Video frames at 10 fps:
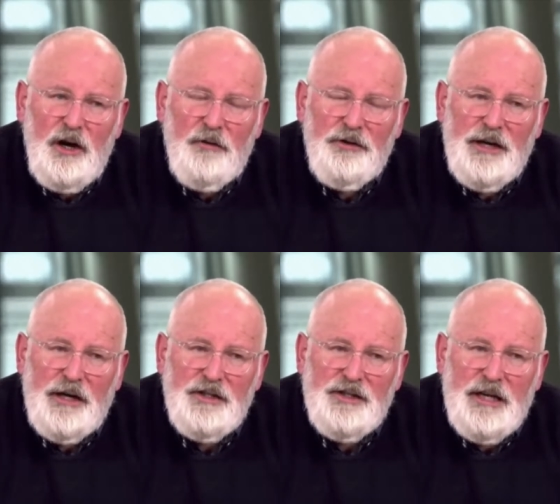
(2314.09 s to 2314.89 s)
of the
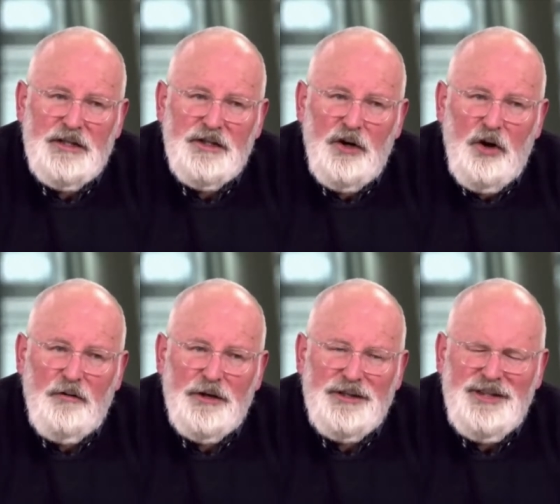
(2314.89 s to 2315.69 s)
United States
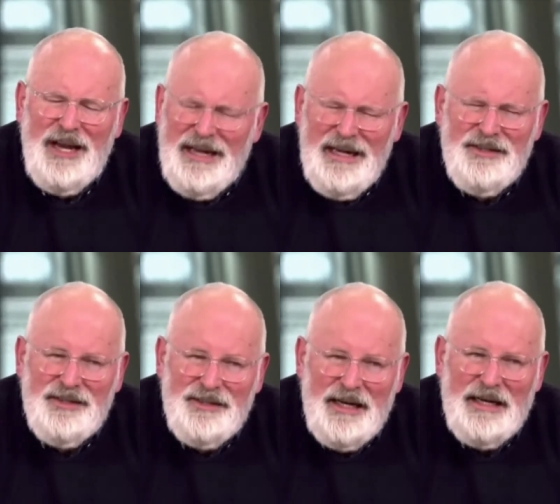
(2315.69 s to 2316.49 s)
over decades
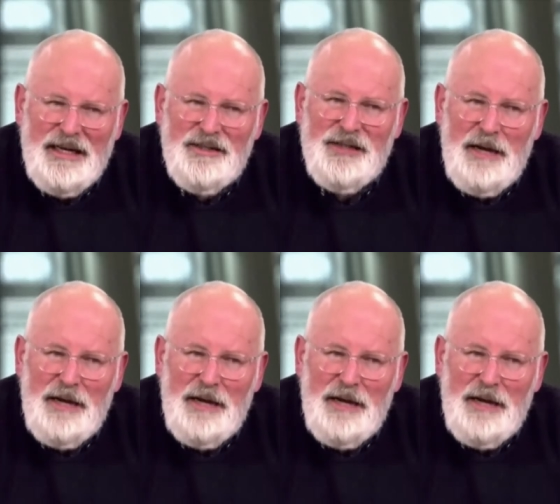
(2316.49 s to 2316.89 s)
and decades,